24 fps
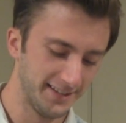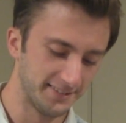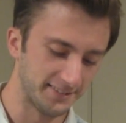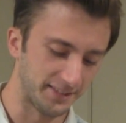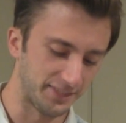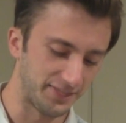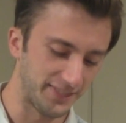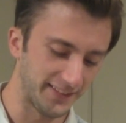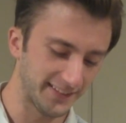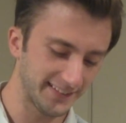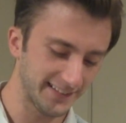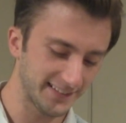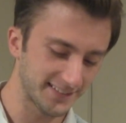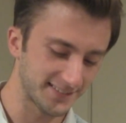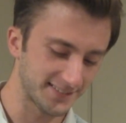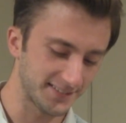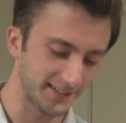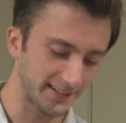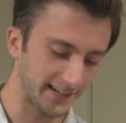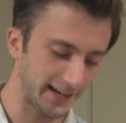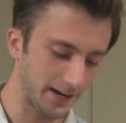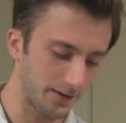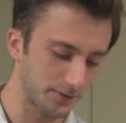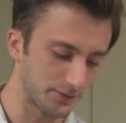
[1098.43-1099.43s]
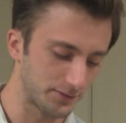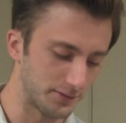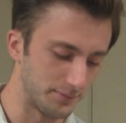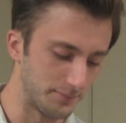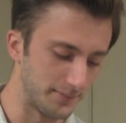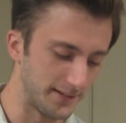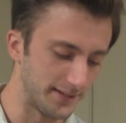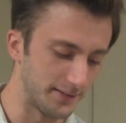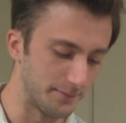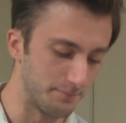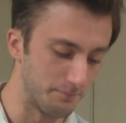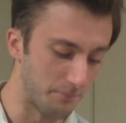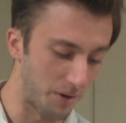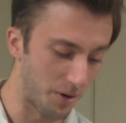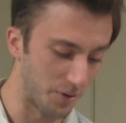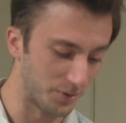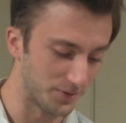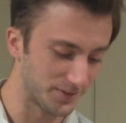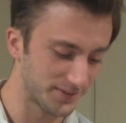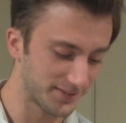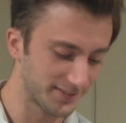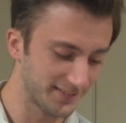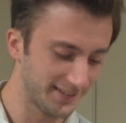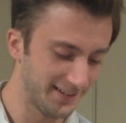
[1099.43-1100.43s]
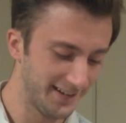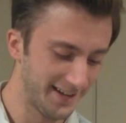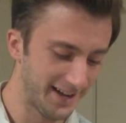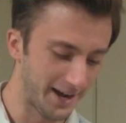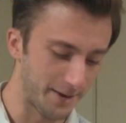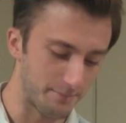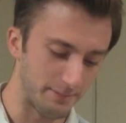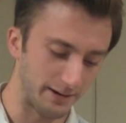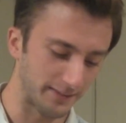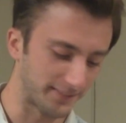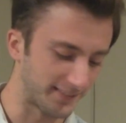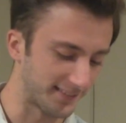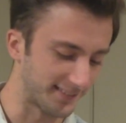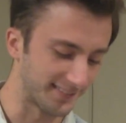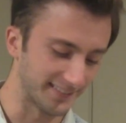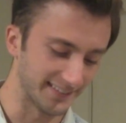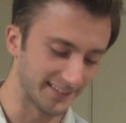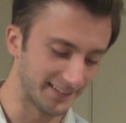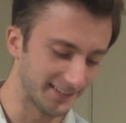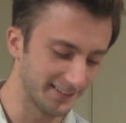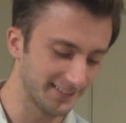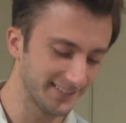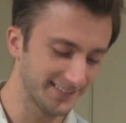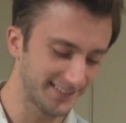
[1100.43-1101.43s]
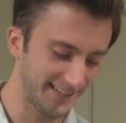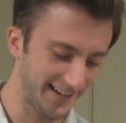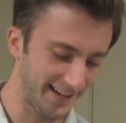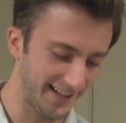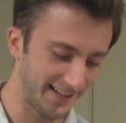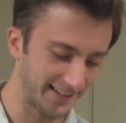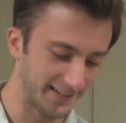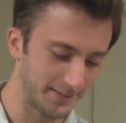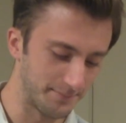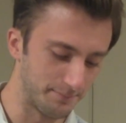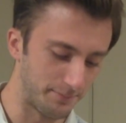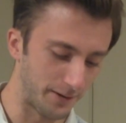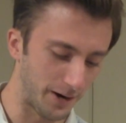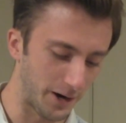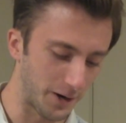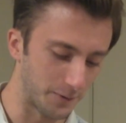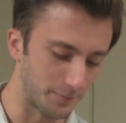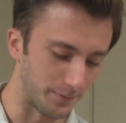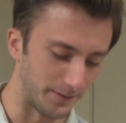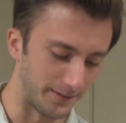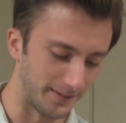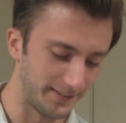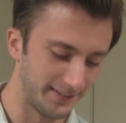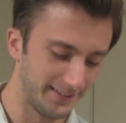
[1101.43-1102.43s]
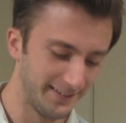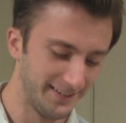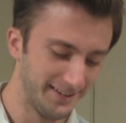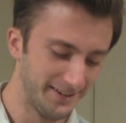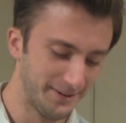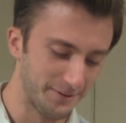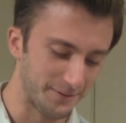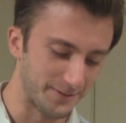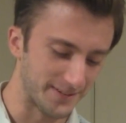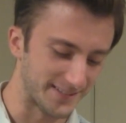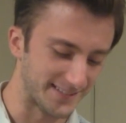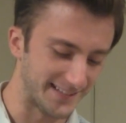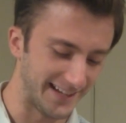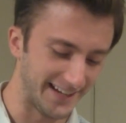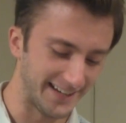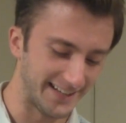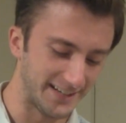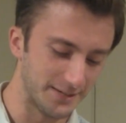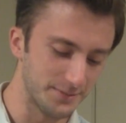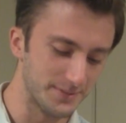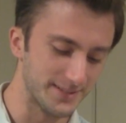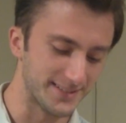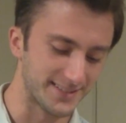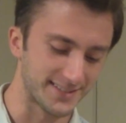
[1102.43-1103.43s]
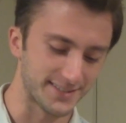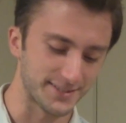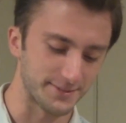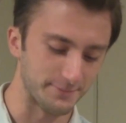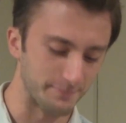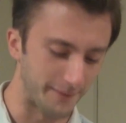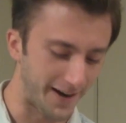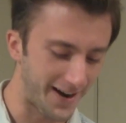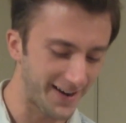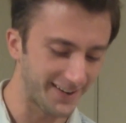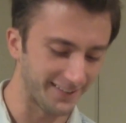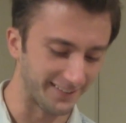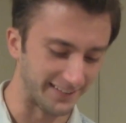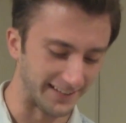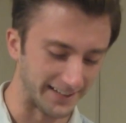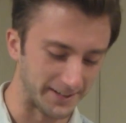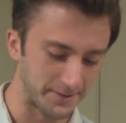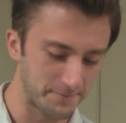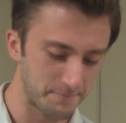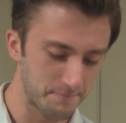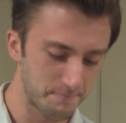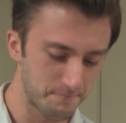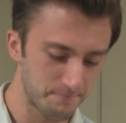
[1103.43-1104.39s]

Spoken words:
The thing that stuck out to me the most about this little Italian barber was that he was smiling.